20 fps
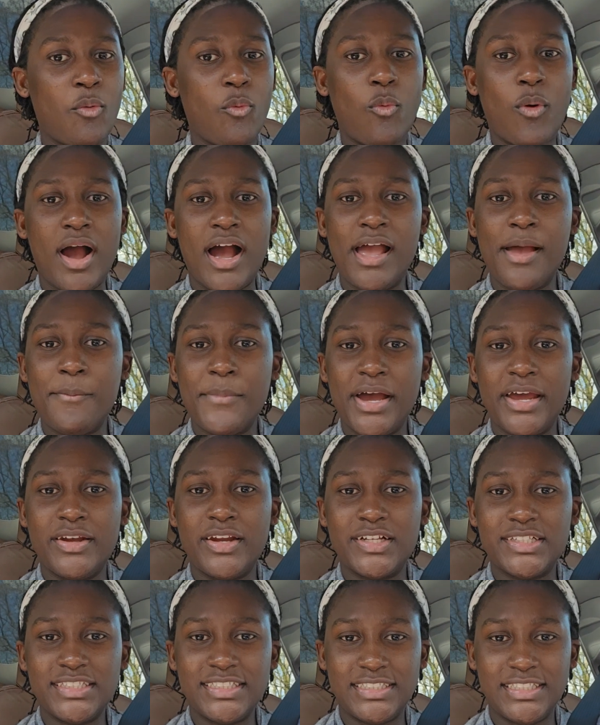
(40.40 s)
why am I
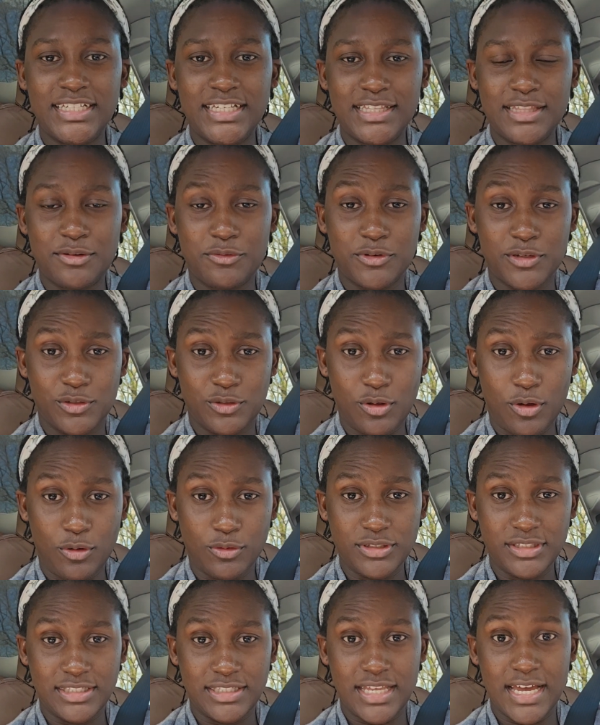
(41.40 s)
not seeing the
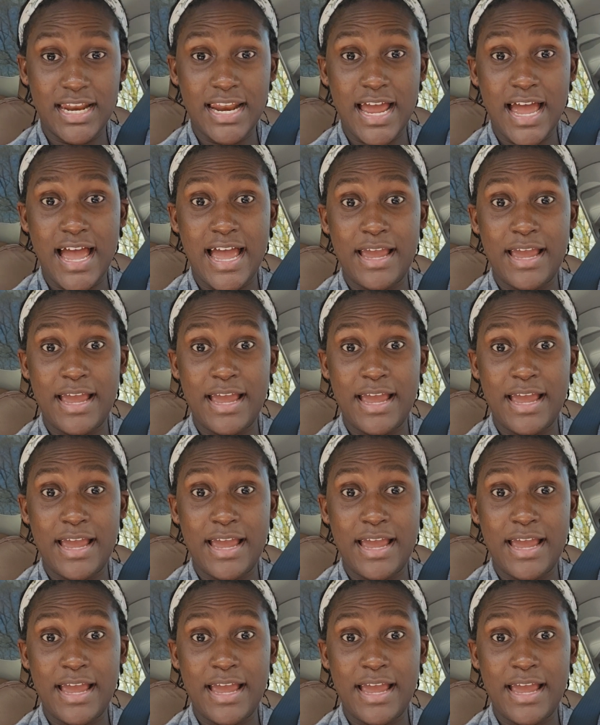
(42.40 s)
results that